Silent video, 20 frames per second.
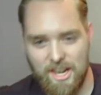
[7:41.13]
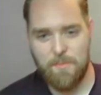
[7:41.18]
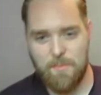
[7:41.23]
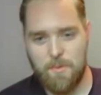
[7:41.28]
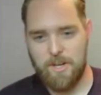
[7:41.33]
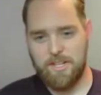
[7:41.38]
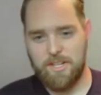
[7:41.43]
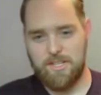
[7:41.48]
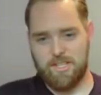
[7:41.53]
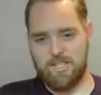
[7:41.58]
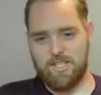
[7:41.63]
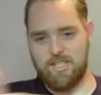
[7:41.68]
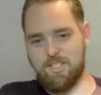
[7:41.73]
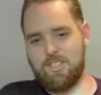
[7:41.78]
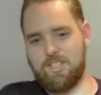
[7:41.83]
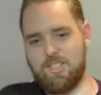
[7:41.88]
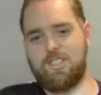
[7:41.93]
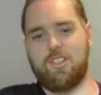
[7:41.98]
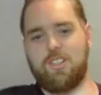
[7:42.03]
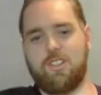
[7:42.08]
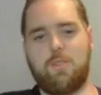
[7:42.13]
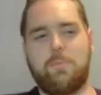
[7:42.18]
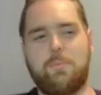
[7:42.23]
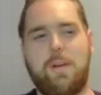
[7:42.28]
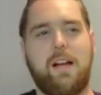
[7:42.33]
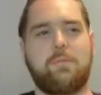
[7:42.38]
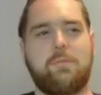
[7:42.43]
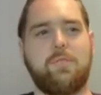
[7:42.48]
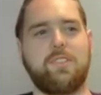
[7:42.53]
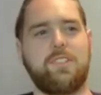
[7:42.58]
I want to just circle
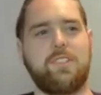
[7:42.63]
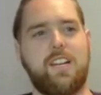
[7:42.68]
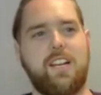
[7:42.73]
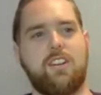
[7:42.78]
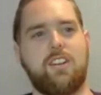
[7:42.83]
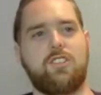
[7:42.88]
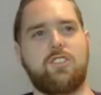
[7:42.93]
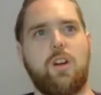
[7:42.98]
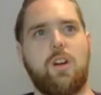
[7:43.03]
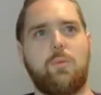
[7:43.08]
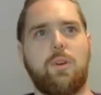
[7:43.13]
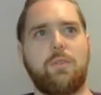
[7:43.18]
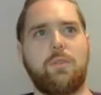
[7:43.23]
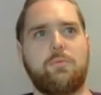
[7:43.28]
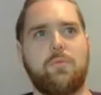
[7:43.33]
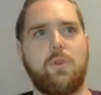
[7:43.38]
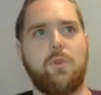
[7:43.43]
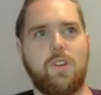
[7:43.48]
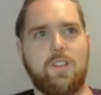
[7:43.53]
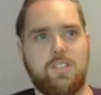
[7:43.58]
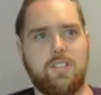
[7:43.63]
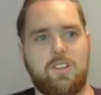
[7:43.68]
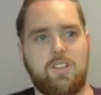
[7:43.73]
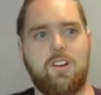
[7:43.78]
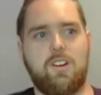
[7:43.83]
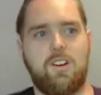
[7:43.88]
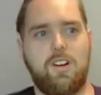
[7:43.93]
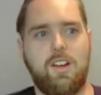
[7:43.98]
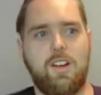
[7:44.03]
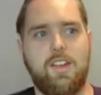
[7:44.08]
back for a second here. So I want to focus
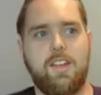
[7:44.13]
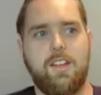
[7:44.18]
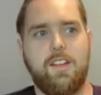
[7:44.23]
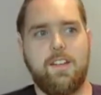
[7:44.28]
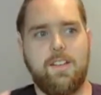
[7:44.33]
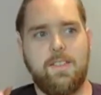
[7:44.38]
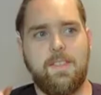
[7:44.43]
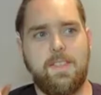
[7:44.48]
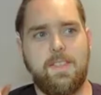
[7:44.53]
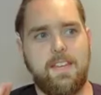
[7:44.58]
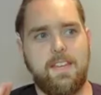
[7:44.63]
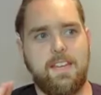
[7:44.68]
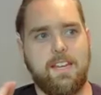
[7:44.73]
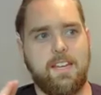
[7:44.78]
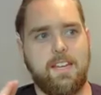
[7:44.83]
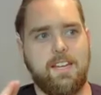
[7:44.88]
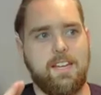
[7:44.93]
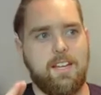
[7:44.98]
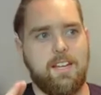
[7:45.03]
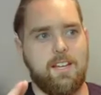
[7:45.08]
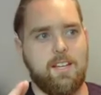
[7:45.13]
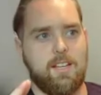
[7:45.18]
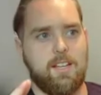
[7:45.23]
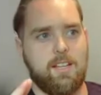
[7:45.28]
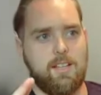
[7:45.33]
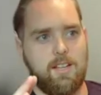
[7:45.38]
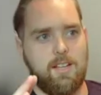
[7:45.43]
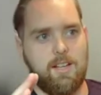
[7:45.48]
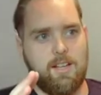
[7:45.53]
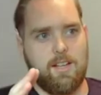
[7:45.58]
on the
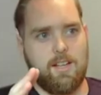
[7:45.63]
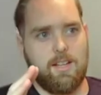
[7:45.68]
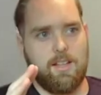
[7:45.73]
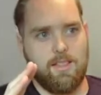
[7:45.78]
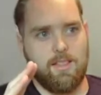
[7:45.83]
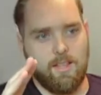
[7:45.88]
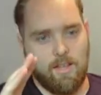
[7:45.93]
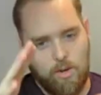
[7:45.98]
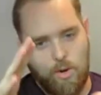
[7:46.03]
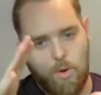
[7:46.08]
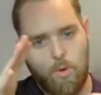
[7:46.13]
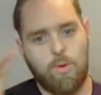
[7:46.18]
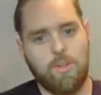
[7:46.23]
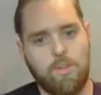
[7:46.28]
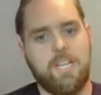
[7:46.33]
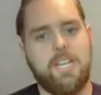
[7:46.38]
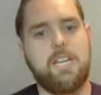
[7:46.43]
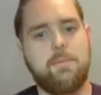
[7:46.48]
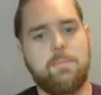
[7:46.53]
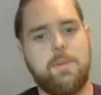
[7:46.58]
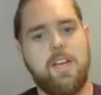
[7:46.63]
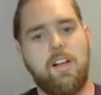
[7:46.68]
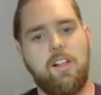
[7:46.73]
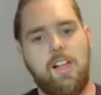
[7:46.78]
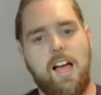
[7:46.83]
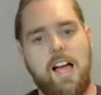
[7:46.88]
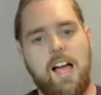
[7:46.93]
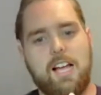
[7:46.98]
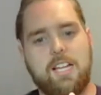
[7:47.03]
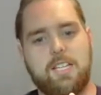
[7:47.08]
cold
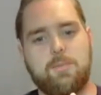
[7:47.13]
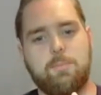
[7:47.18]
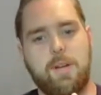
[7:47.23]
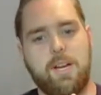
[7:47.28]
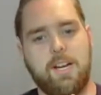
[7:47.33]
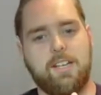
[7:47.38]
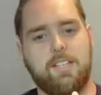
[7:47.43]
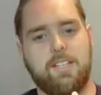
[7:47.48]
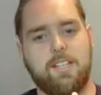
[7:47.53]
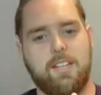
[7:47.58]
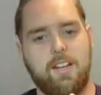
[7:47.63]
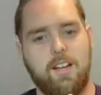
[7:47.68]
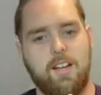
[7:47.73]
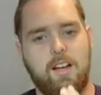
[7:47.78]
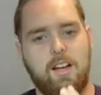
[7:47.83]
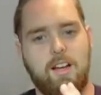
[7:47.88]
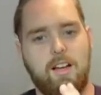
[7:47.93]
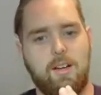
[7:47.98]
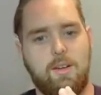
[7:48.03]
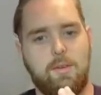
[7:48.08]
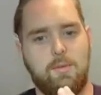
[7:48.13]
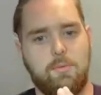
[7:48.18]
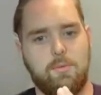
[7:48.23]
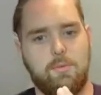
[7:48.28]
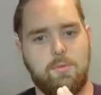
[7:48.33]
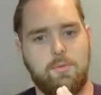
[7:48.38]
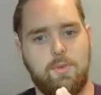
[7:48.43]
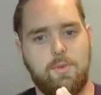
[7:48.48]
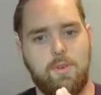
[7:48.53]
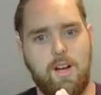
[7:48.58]
email aspect of
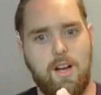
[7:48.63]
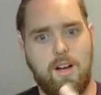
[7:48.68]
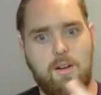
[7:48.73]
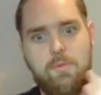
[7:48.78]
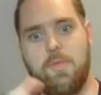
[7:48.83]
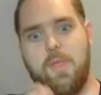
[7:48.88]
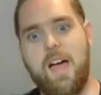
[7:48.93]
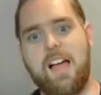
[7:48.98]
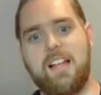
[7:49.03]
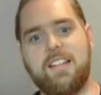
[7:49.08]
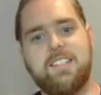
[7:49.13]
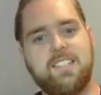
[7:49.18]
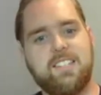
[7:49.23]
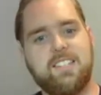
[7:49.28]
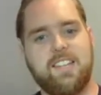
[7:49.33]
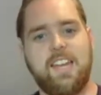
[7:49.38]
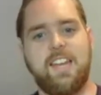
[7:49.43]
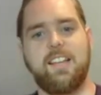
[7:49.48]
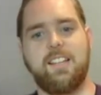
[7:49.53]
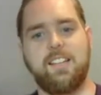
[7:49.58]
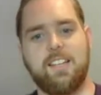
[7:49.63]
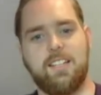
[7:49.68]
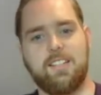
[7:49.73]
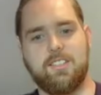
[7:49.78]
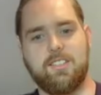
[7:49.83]
that scaling.